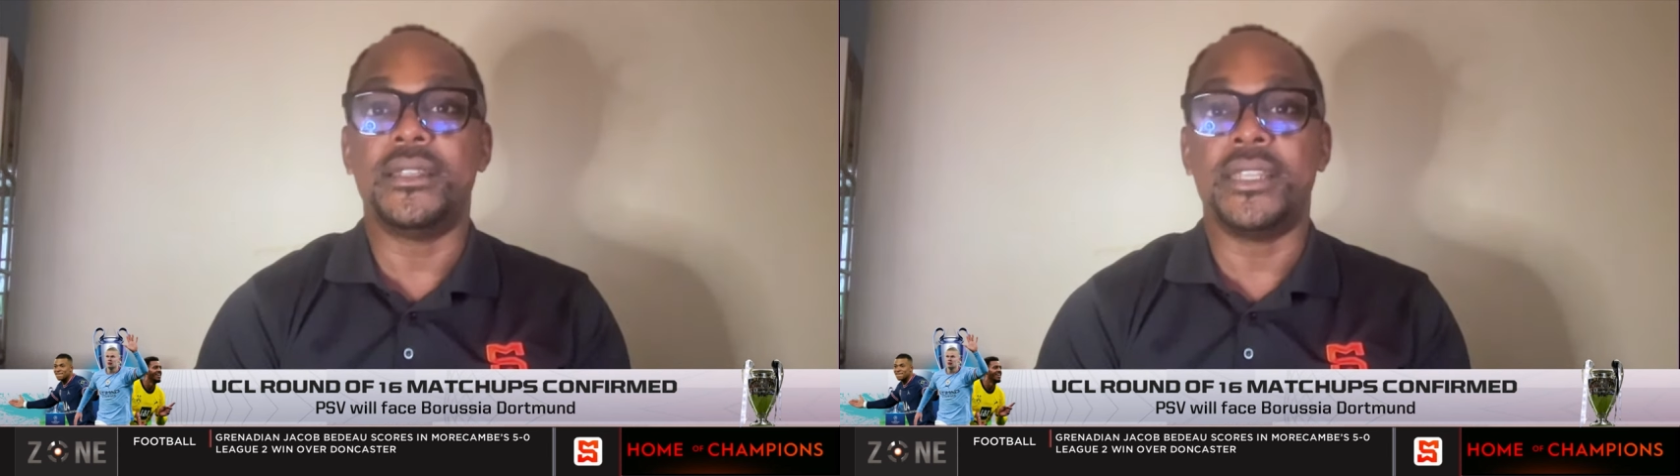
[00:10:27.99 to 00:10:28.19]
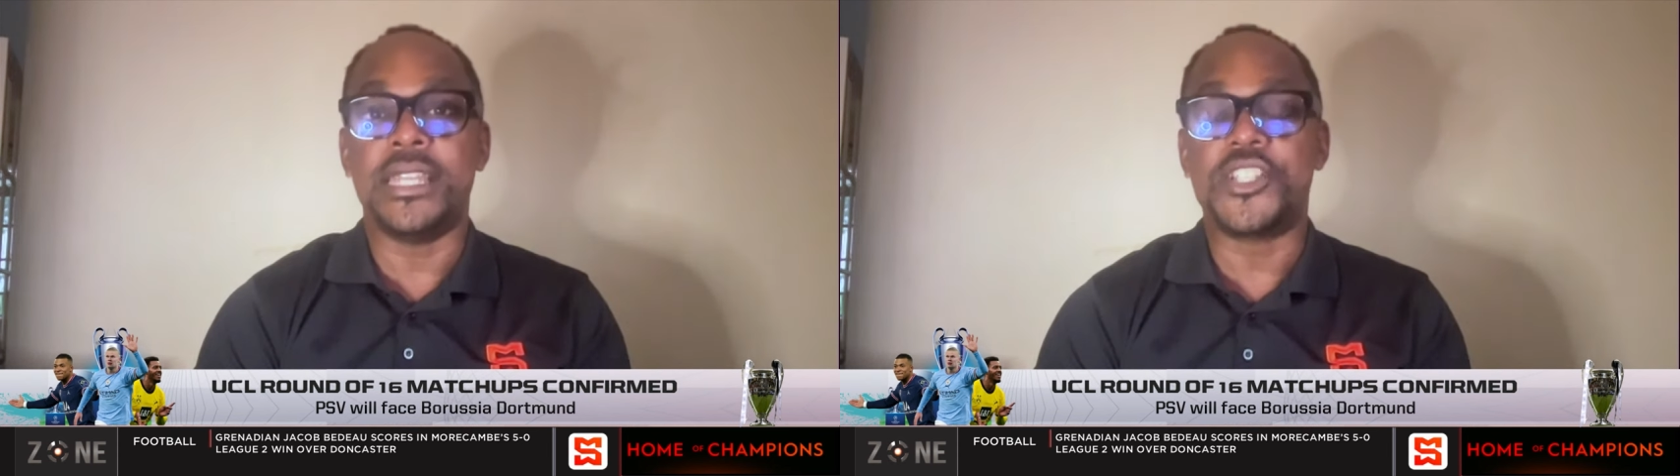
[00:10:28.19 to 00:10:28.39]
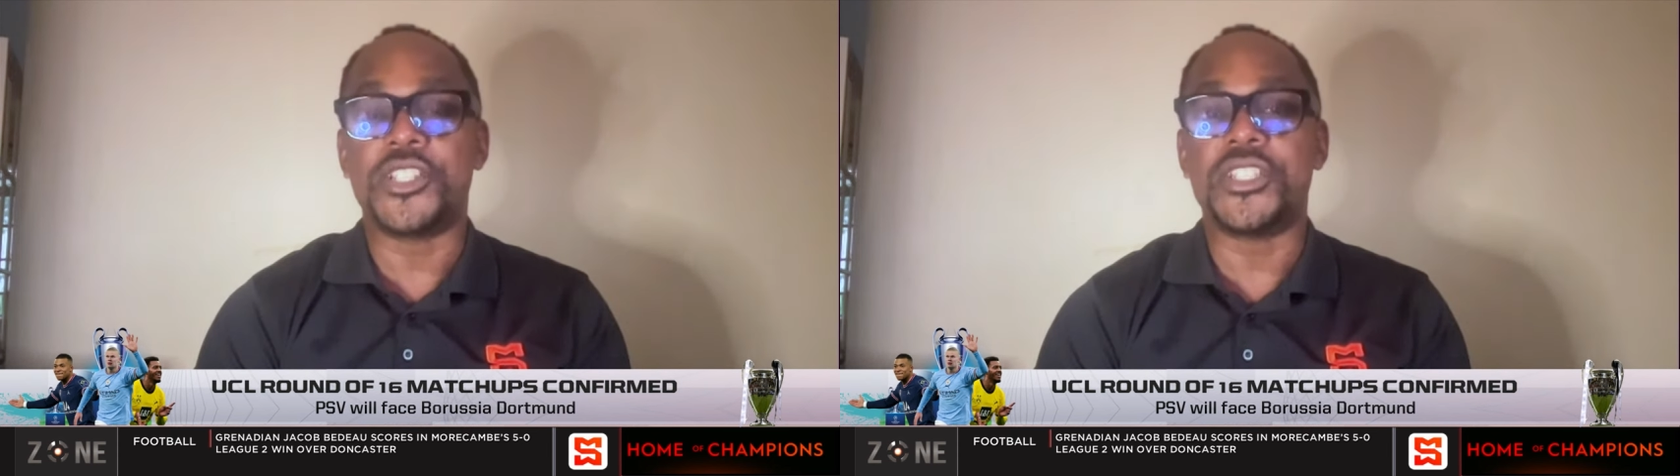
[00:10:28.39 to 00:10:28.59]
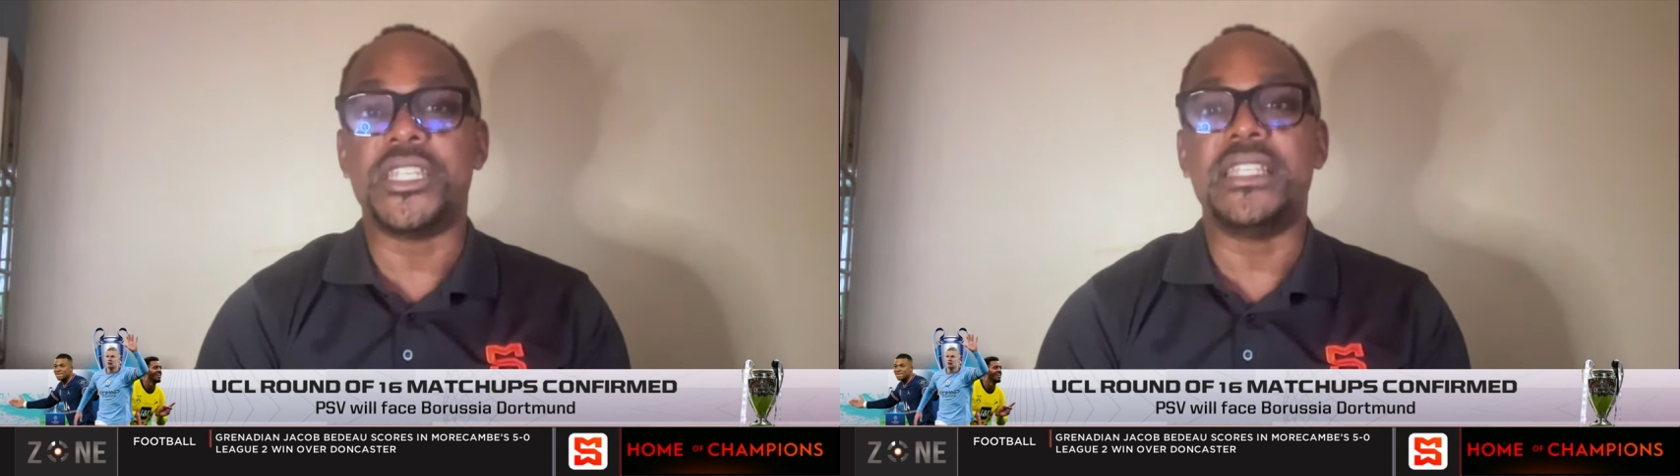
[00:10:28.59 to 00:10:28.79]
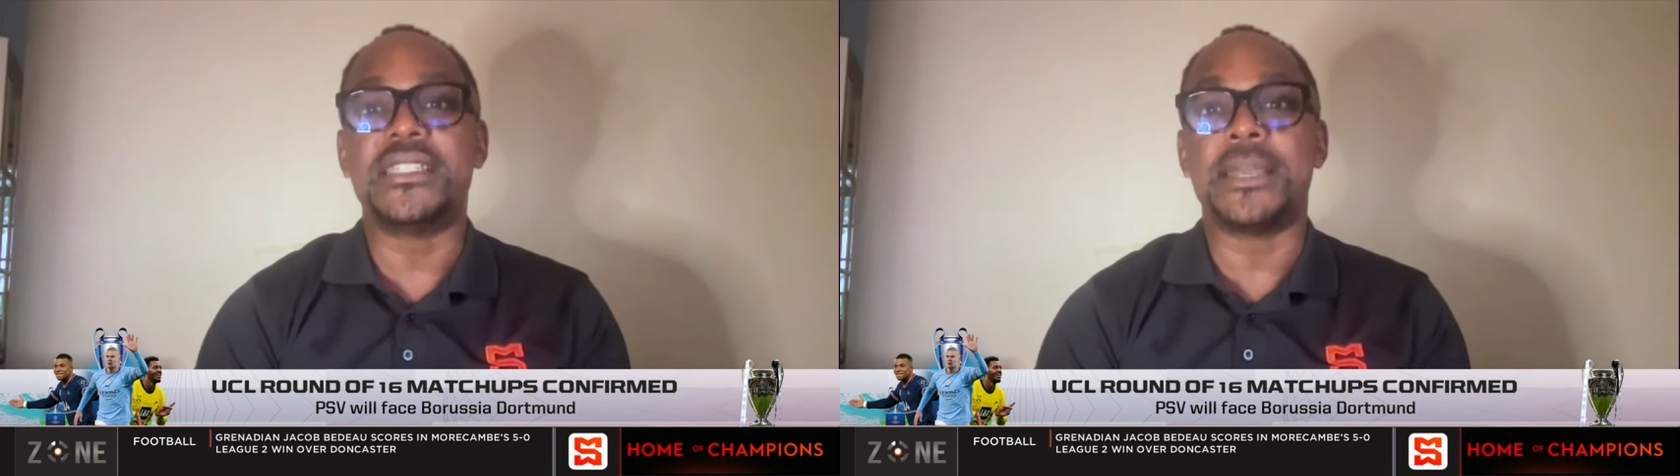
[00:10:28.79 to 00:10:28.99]
the Nations
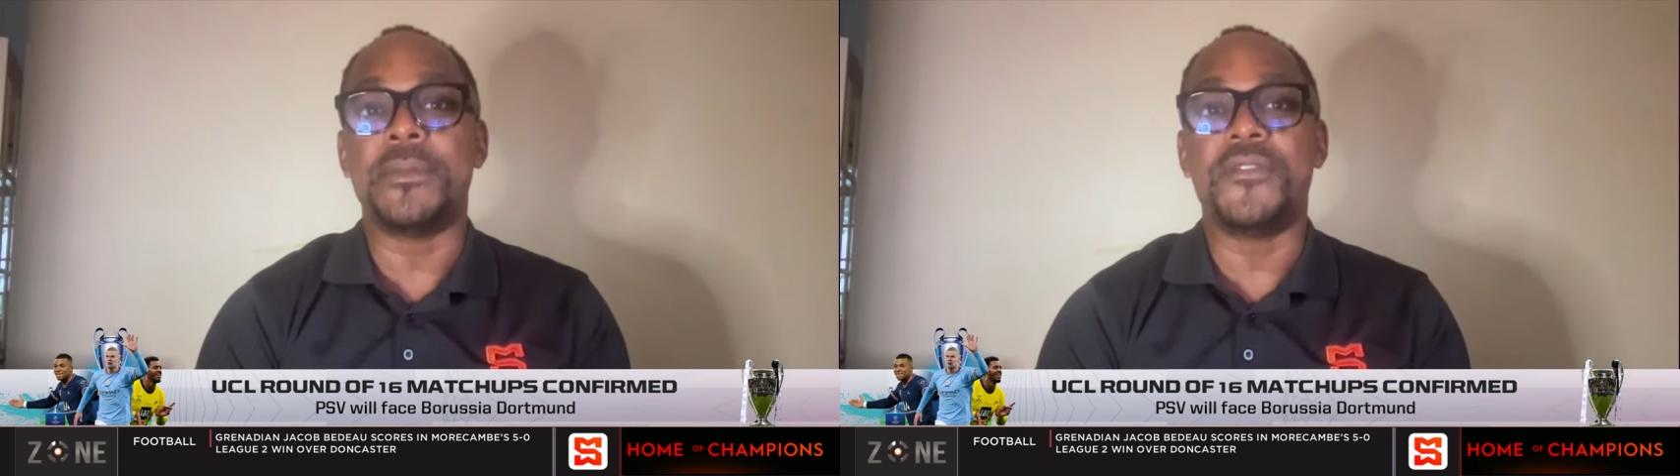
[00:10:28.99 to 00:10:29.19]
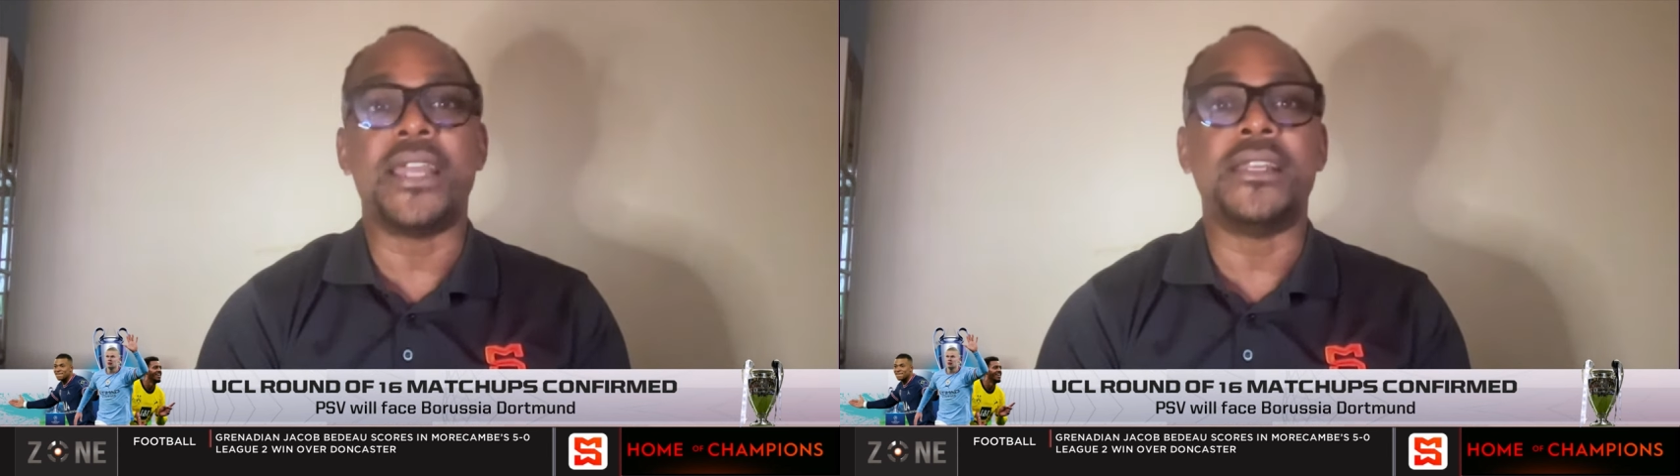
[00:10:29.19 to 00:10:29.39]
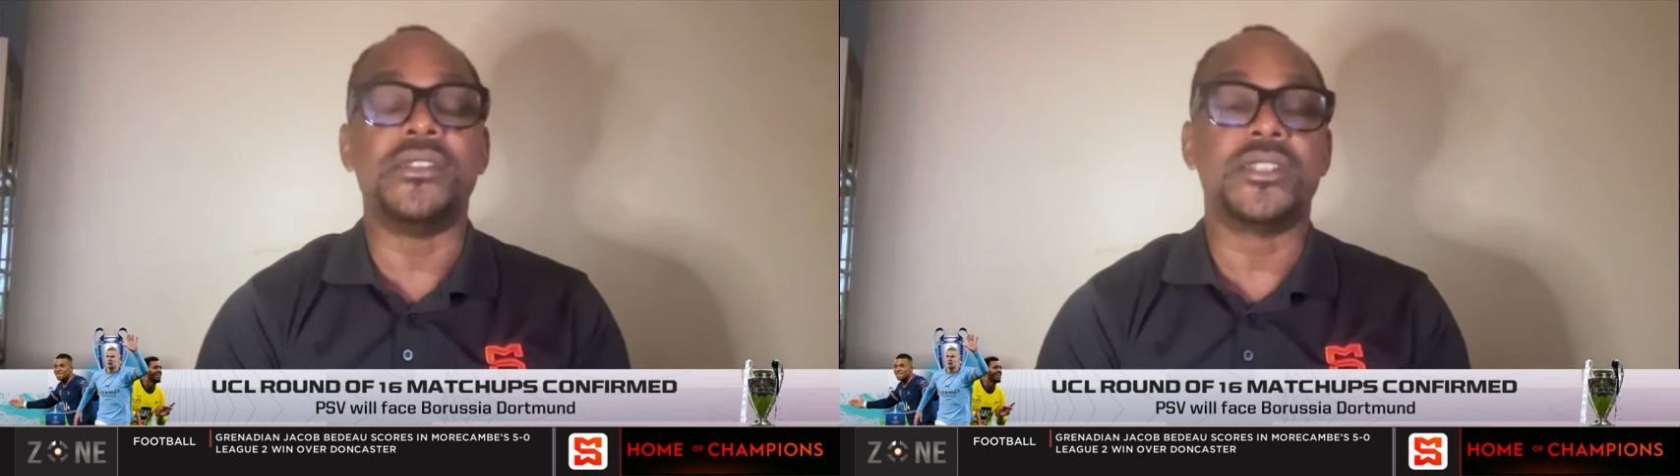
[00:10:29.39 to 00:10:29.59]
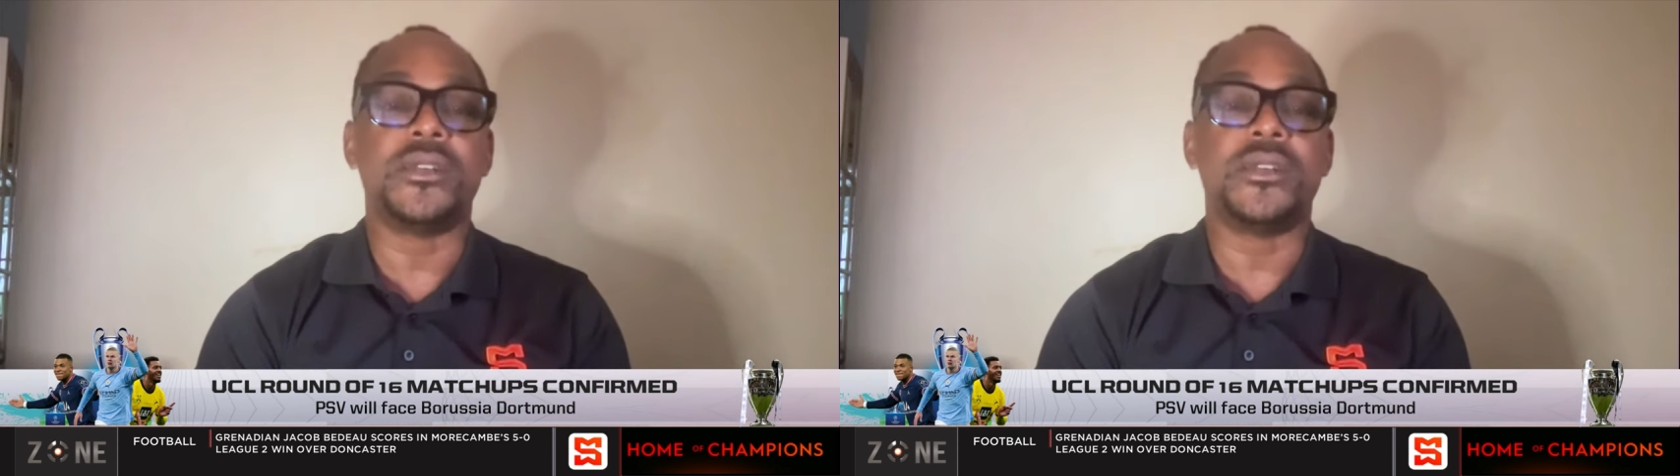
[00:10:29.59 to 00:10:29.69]
League semifinals,